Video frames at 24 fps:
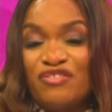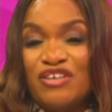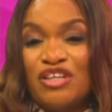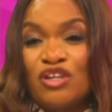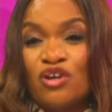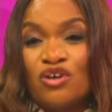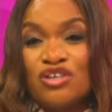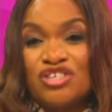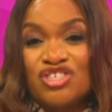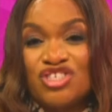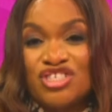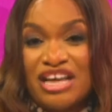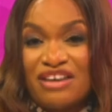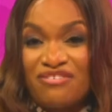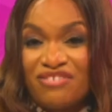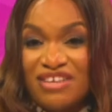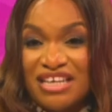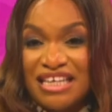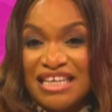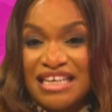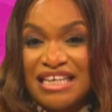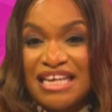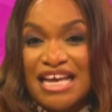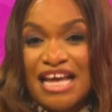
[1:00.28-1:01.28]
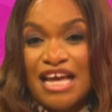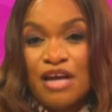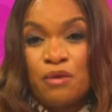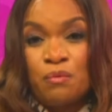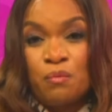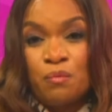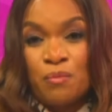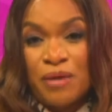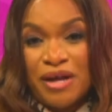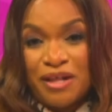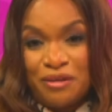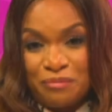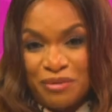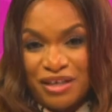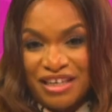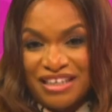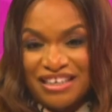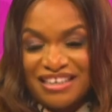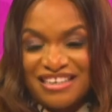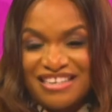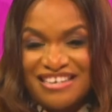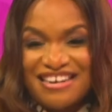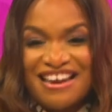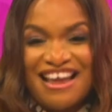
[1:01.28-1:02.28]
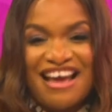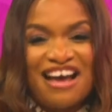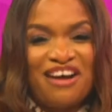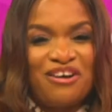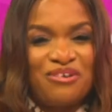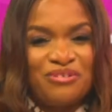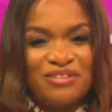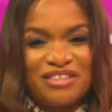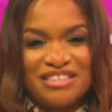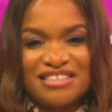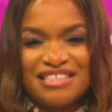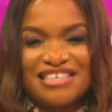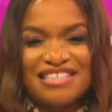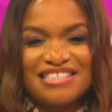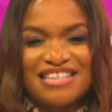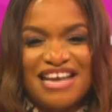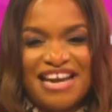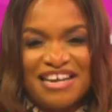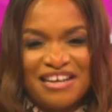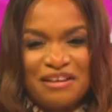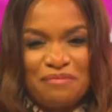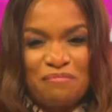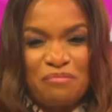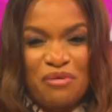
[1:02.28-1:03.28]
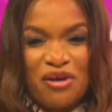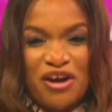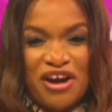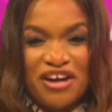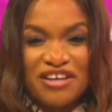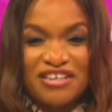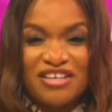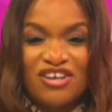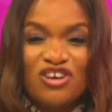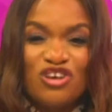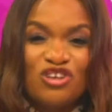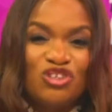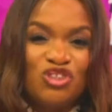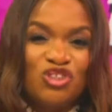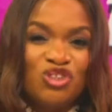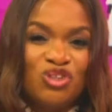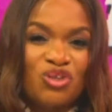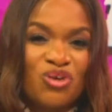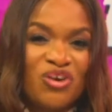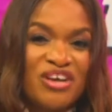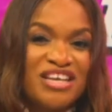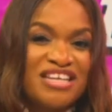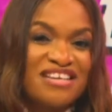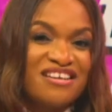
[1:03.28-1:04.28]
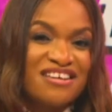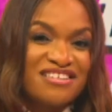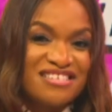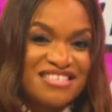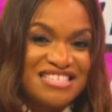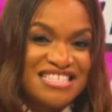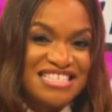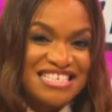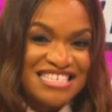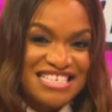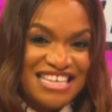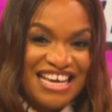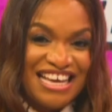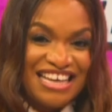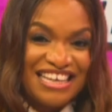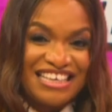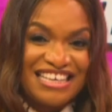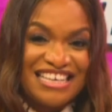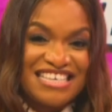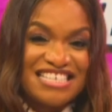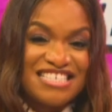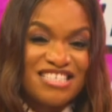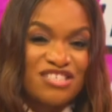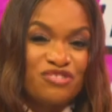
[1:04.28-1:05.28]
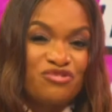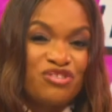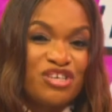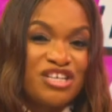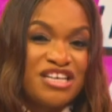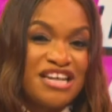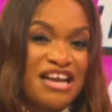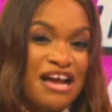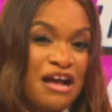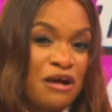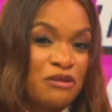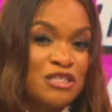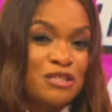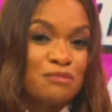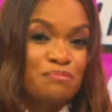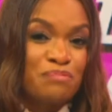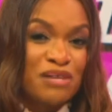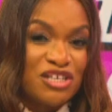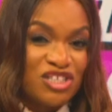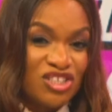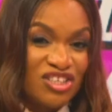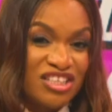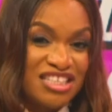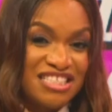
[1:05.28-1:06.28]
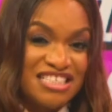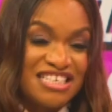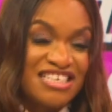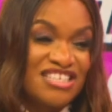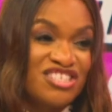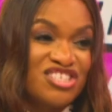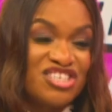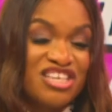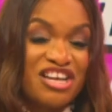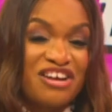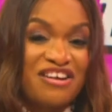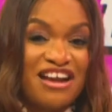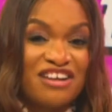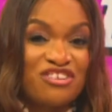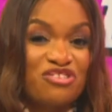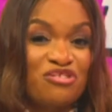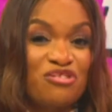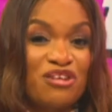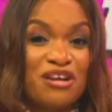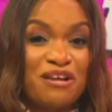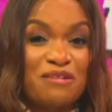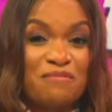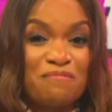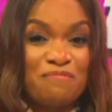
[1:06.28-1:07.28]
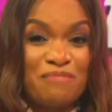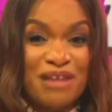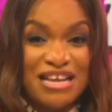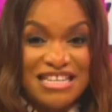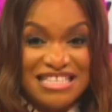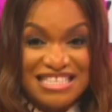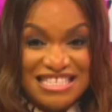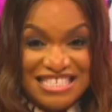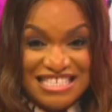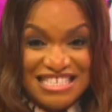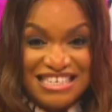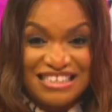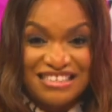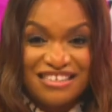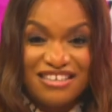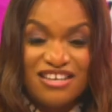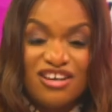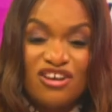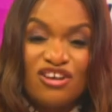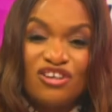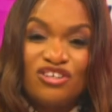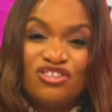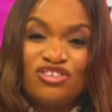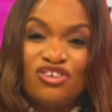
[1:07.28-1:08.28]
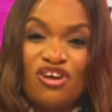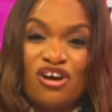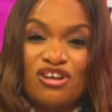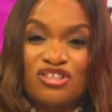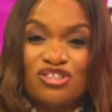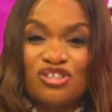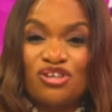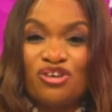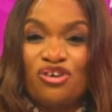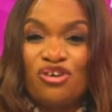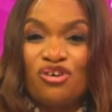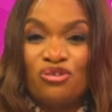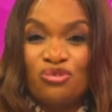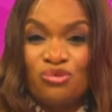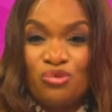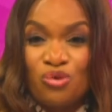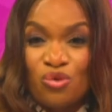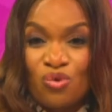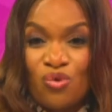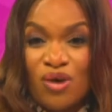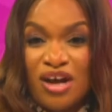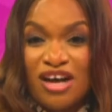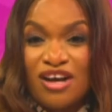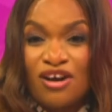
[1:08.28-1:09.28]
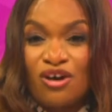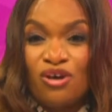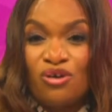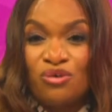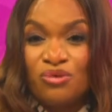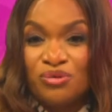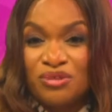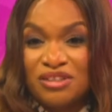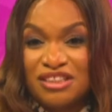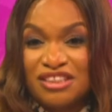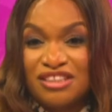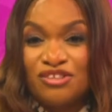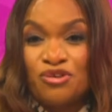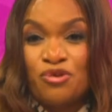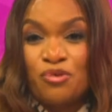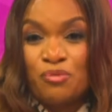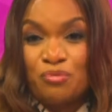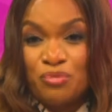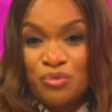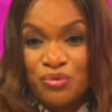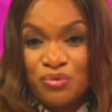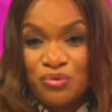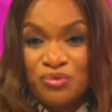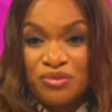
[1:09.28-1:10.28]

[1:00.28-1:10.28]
longevity and well-being. Now, this exciting part. Joining us today is the renowned specialist in geriatric medicine, Dr. Ogugwa Osiobu.